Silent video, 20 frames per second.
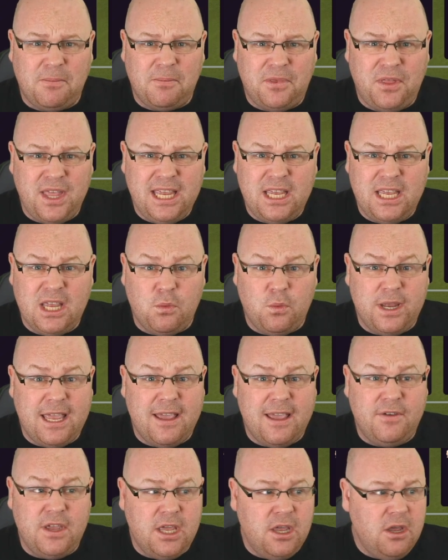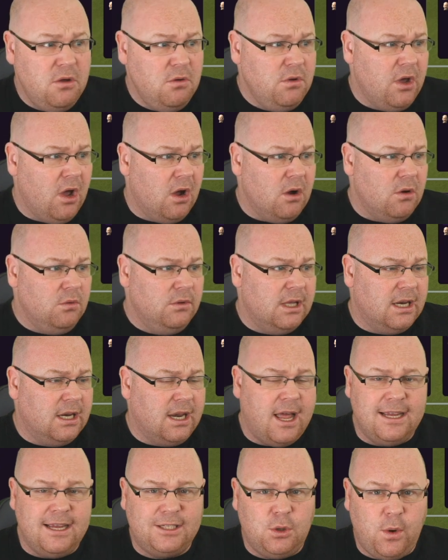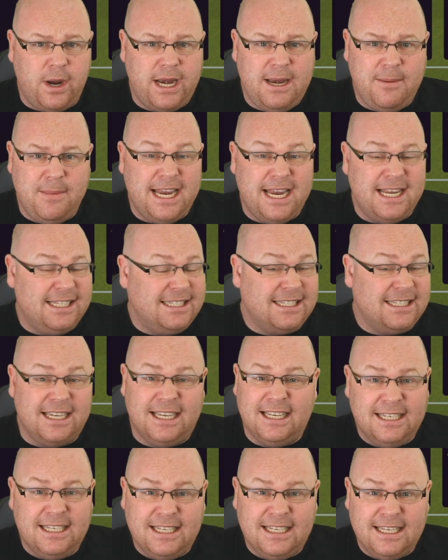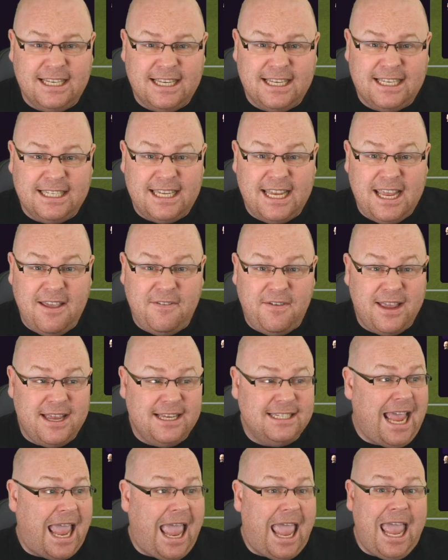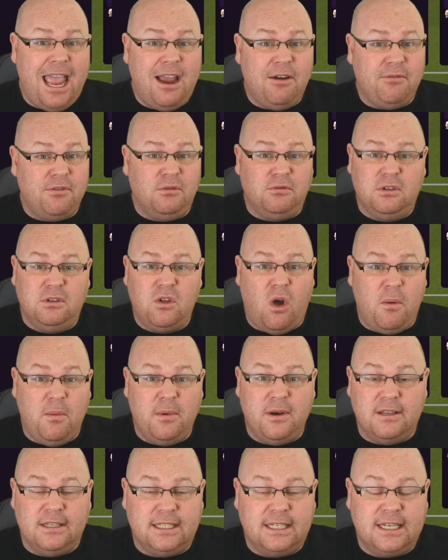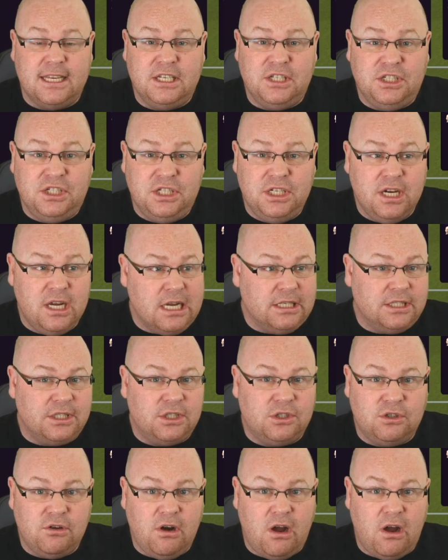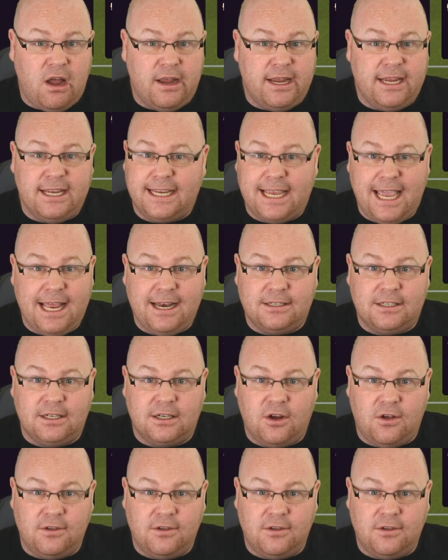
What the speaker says: I'm thinking we give Hugo the last 20 minutes, see if his aerial dominance can just try and get us a